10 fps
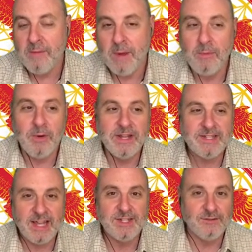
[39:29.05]
Remember when he
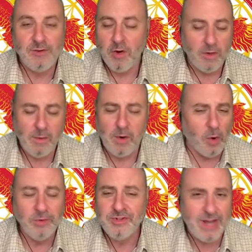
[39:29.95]
says to Frodo, there were
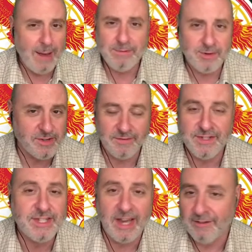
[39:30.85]
whole chapters of
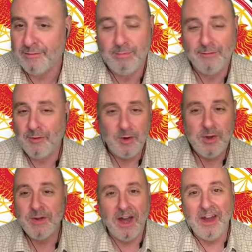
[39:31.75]
stuff before
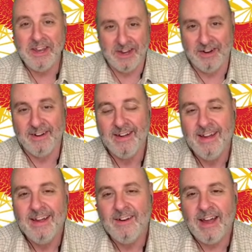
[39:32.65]
you got here,
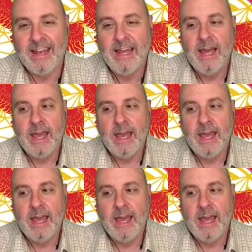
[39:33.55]
right?